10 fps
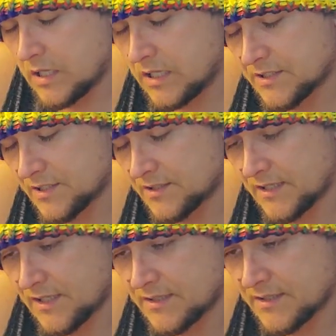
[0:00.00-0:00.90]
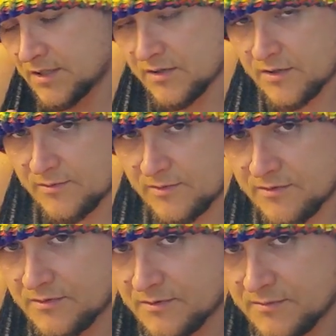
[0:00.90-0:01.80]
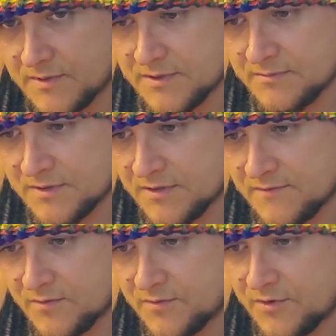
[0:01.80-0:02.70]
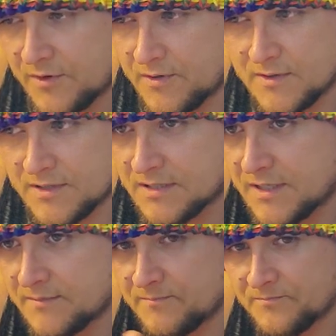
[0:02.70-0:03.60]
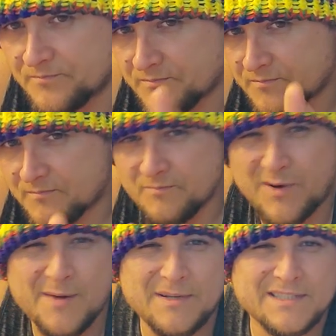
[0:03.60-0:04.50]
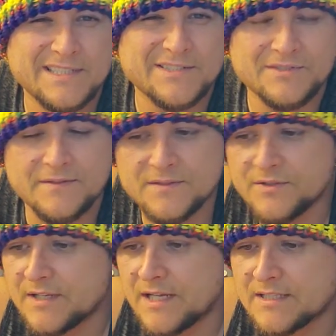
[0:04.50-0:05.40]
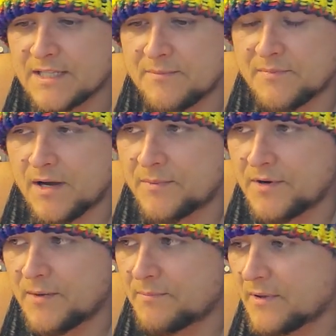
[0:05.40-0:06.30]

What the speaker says: let's just say since October, there's been some stuff going on, and it's the same. Probably about 6 or 7 zodiacs keep popping up.